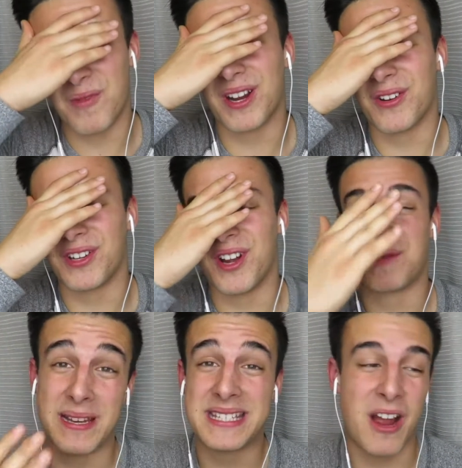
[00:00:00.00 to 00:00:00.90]
my God, guys,
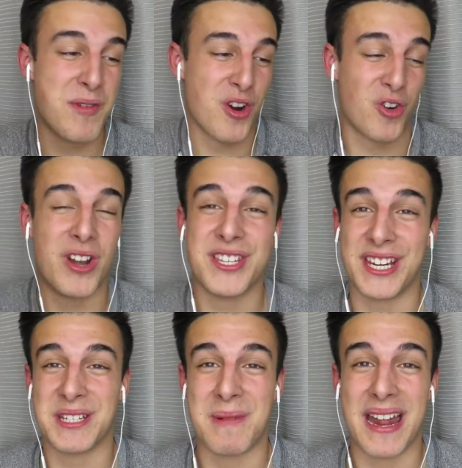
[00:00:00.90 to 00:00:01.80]
please tell me you're
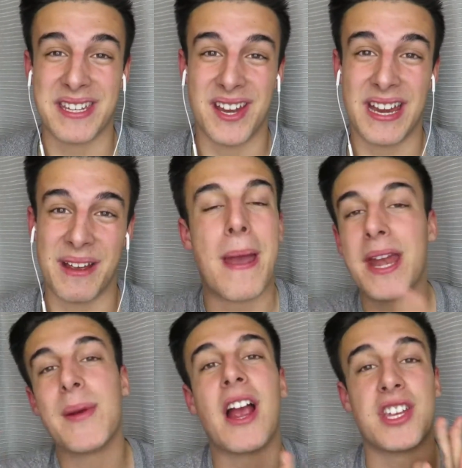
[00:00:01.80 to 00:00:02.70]
cringing as bad as I am. But
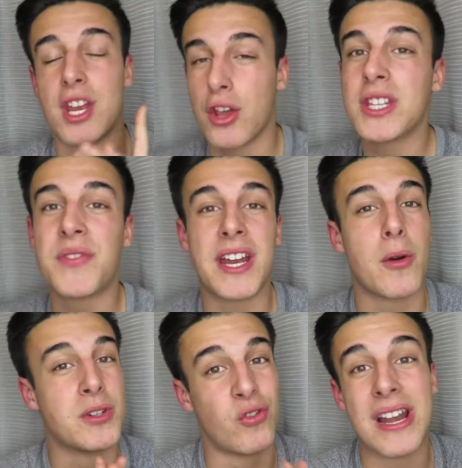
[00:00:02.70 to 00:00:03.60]
anyway, guys, I know this
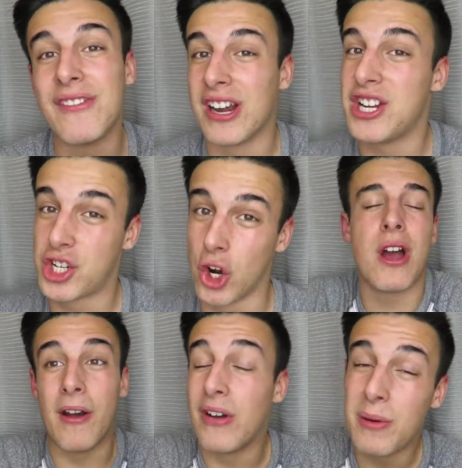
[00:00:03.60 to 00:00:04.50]
video is really, really short,
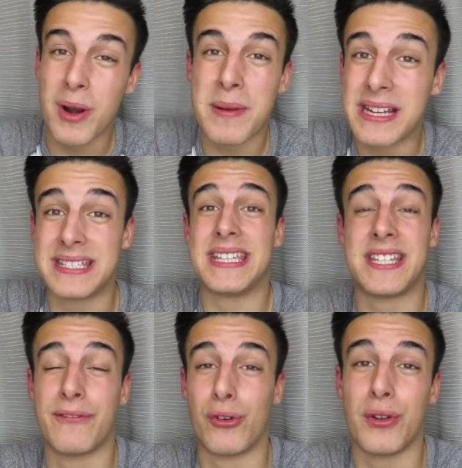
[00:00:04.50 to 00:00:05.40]
but I really want to be
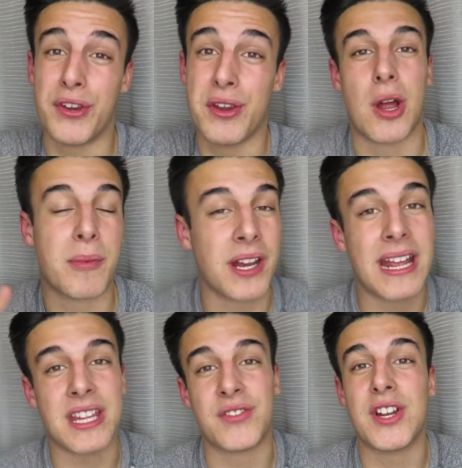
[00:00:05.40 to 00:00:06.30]
consistent for all of you, so I'm going to
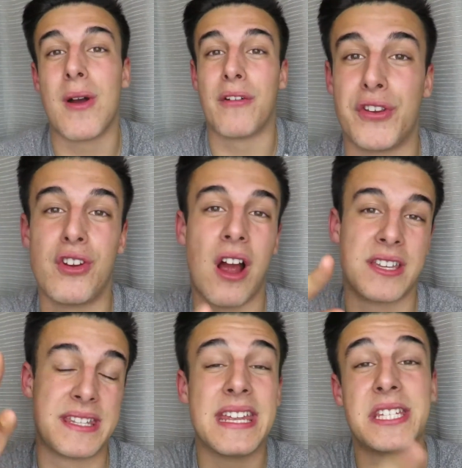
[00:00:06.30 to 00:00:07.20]
get this video out for you
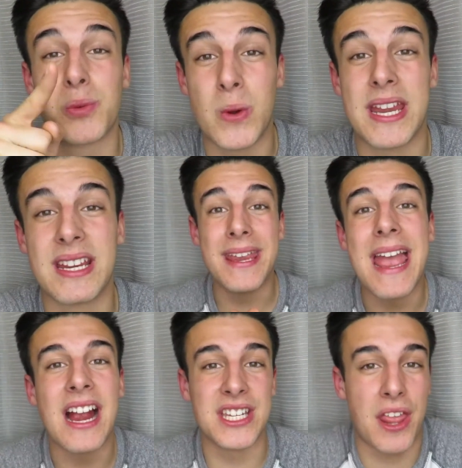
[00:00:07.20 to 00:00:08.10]
guys this week. But
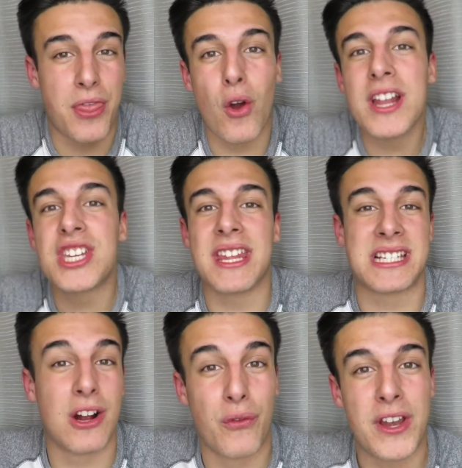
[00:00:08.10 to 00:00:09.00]
yeah, guys, I thought I'd share
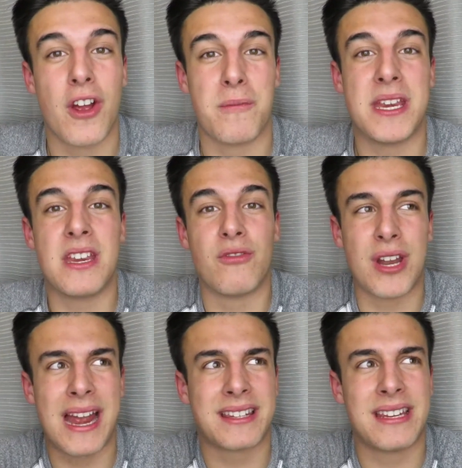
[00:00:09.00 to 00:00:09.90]
this little video of me
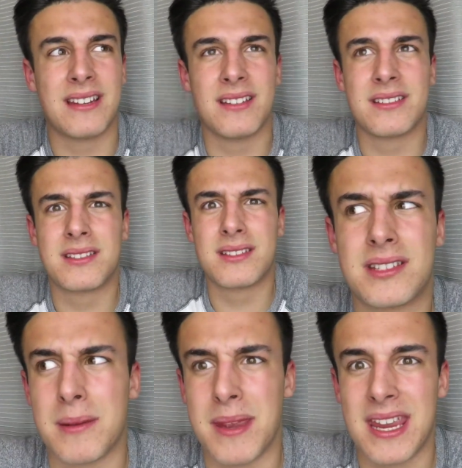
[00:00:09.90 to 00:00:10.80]
reacting
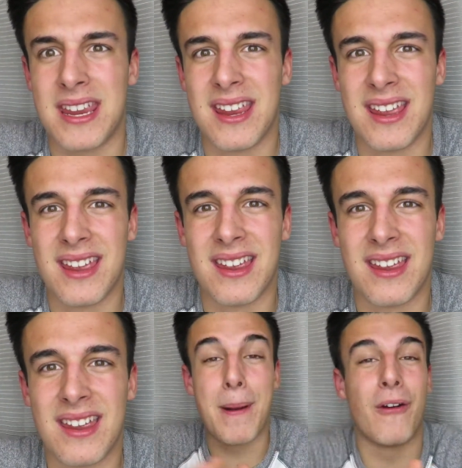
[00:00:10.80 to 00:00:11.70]
to me
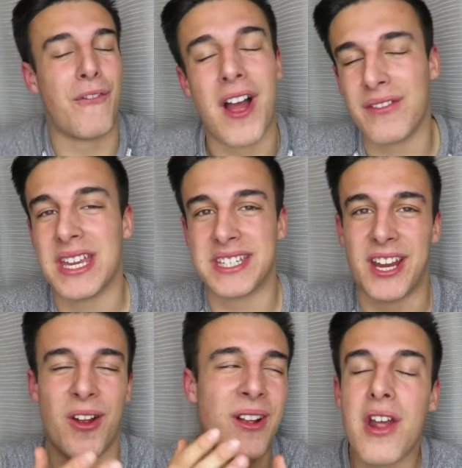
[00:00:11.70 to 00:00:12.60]
about five years
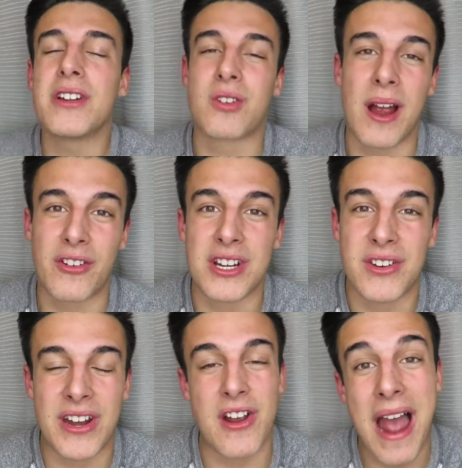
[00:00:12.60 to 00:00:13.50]
ago. I know it's quite a
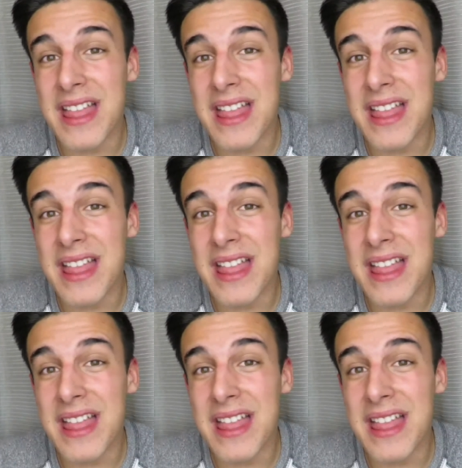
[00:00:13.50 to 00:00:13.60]
cringy video